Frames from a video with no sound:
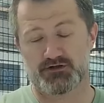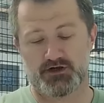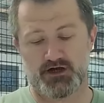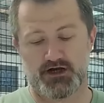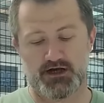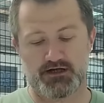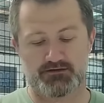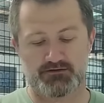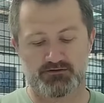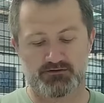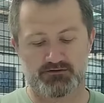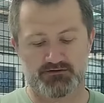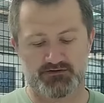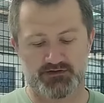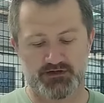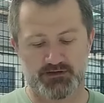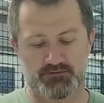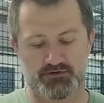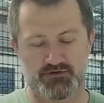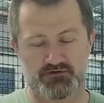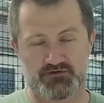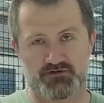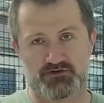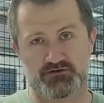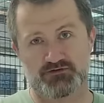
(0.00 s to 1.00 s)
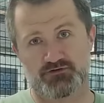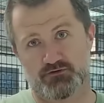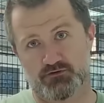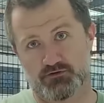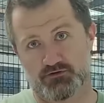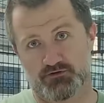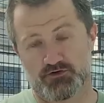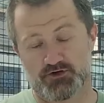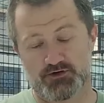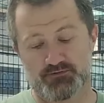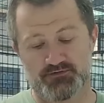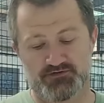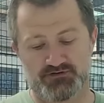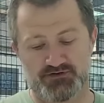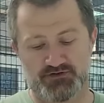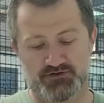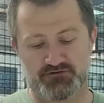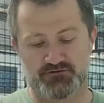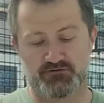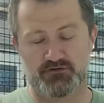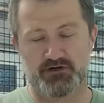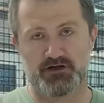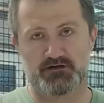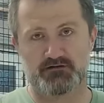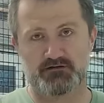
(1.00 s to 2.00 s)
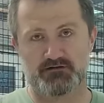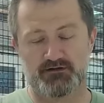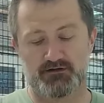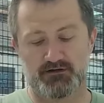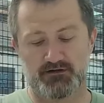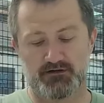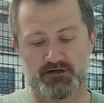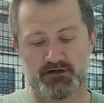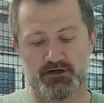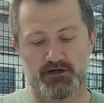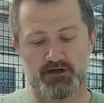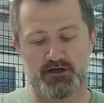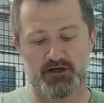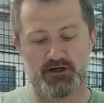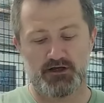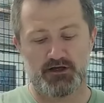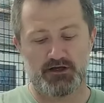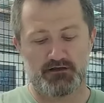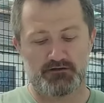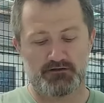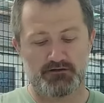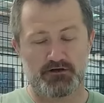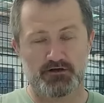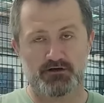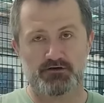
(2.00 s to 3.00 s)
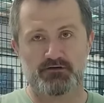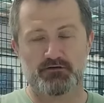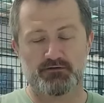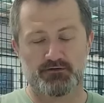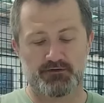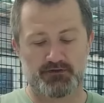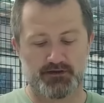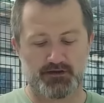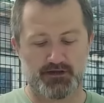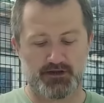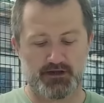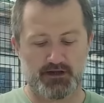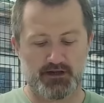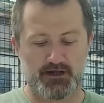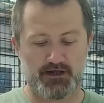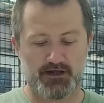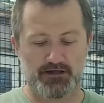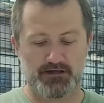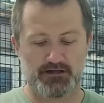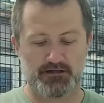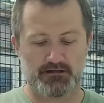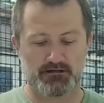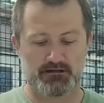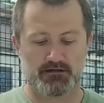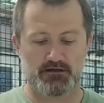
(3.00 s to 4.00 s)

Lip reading: handles, I'm using two overgrips just to get the girth that I like.